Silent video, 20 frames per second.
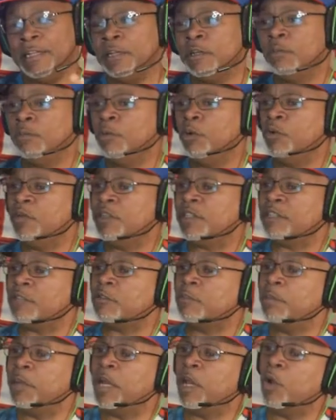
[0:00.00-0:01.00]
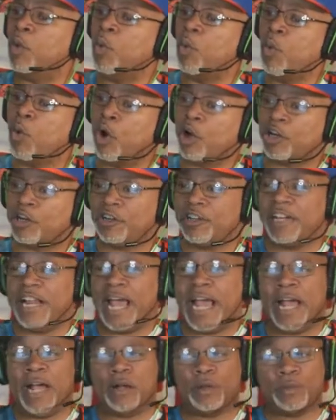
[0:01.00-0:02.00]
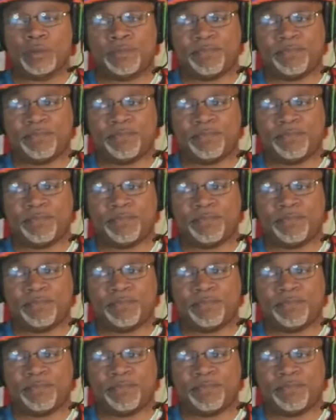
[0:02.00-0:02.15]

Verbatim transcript: the movies as being watered down